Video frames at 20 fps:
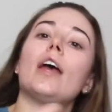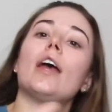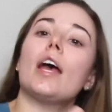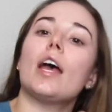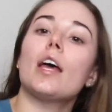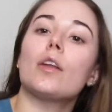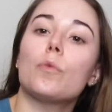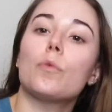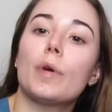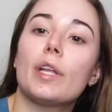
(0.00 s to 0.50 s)

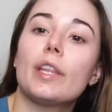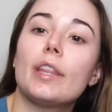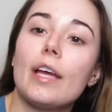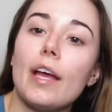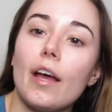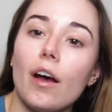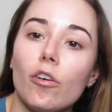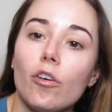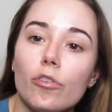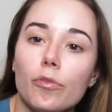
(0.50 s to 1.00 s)
And with the
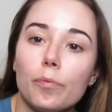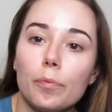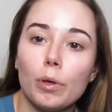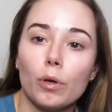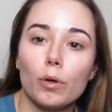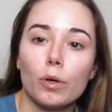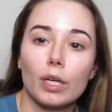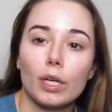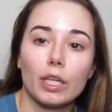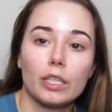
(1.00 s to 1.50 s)
e.l.f.
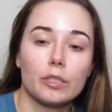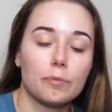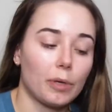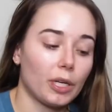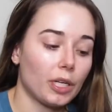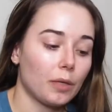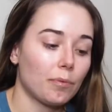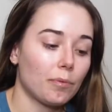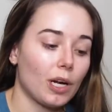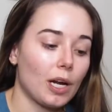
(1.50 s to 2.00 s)
Poreless
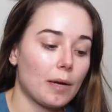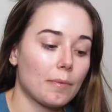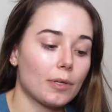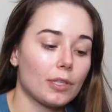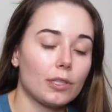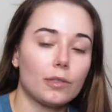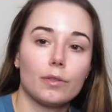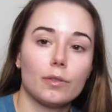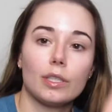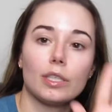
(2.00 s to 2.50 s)
Putty Primer,
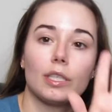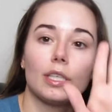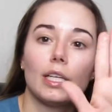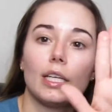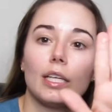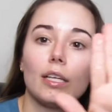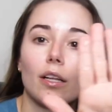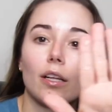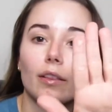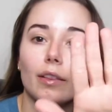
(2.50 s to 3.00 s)
you
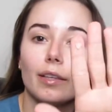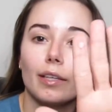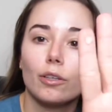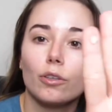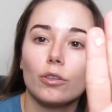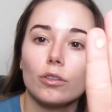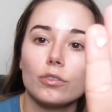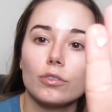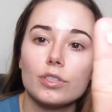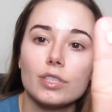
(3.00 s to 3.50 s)
need a
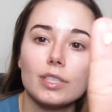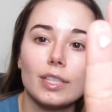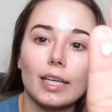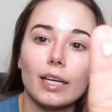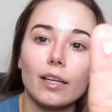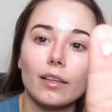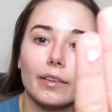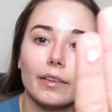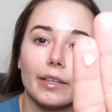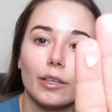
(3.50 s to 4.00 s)
little, just like
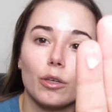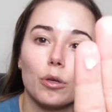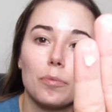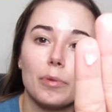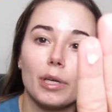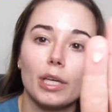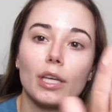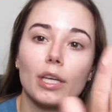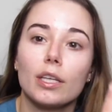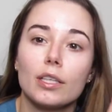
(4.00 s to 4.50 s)
a little
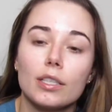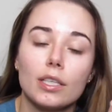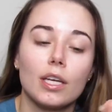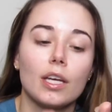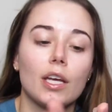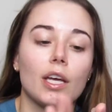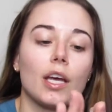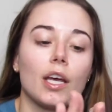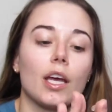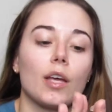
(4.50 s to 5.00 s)
bit,
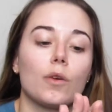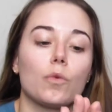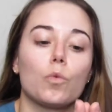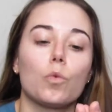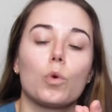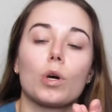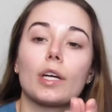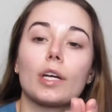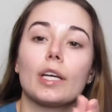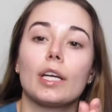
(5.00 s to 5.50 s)
and
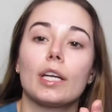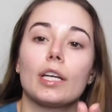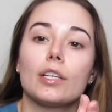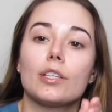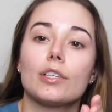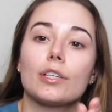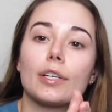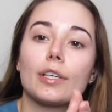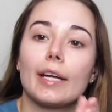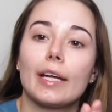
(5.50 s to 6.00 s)
work it
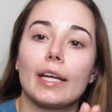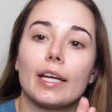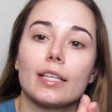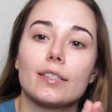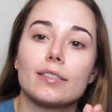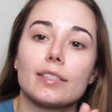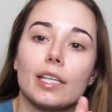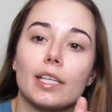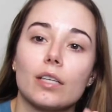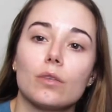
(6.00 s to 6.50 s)
into your
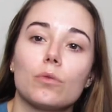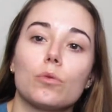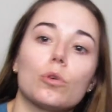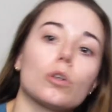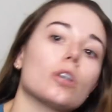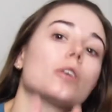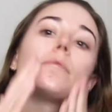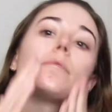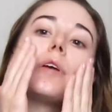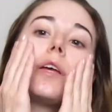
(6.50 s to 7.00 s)
hands, get it
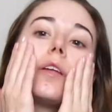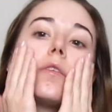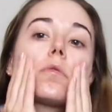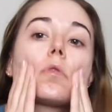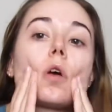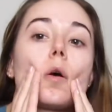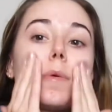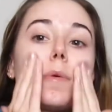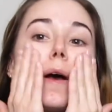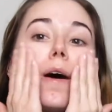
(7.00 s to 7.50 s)
warm, and
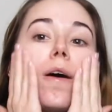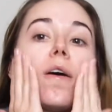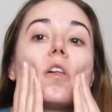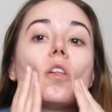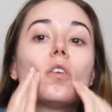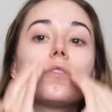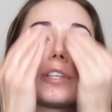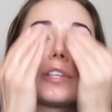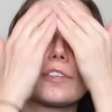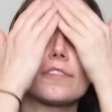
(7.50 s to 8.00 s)
rub it
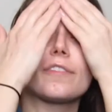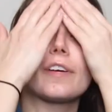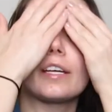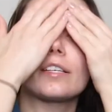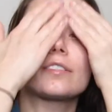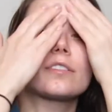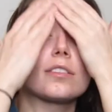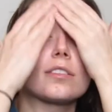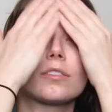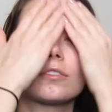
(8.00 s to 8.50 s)
all over your
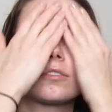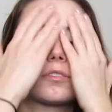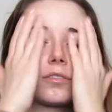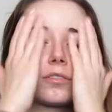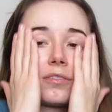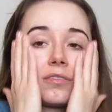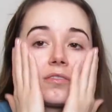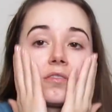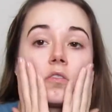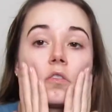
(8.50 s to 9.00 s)
face.
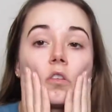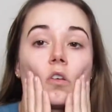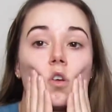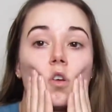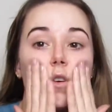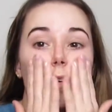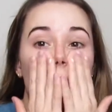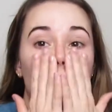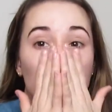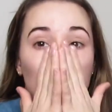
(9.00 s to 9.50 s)

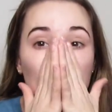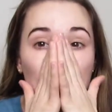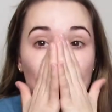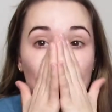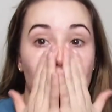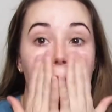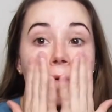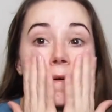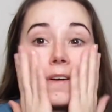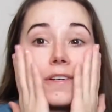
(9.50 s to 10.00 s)

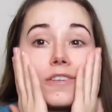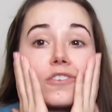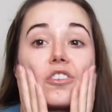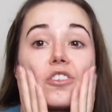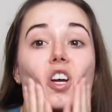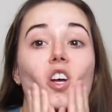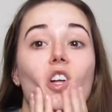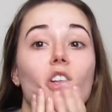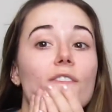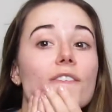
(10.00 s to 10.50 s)
Or your
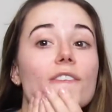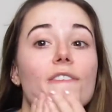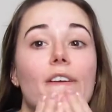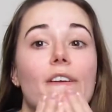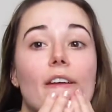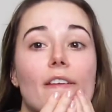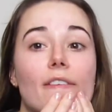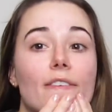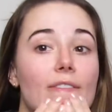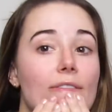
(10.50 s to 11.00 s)
child's
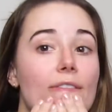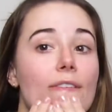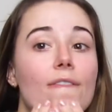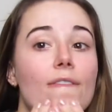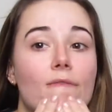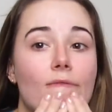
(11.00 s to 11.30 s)
face.